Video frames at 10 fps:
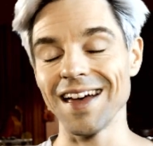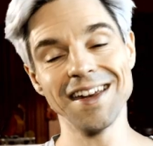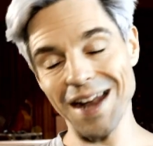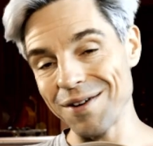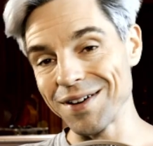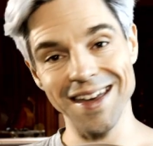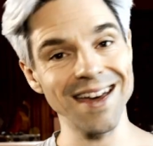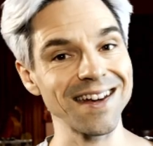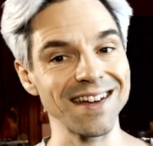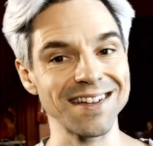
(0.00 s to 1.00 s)
And now I
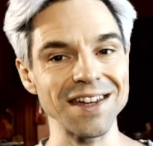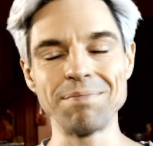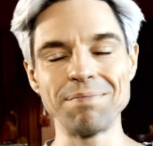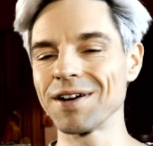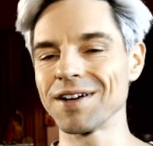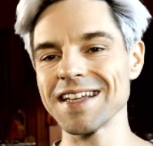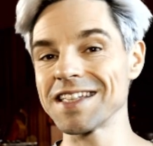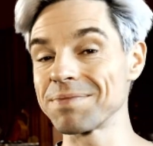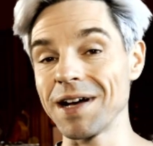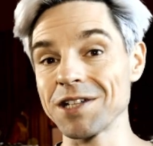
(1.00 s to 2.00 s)
get it, because
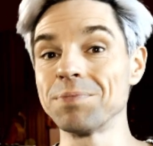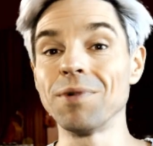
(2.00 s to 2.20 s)
it's much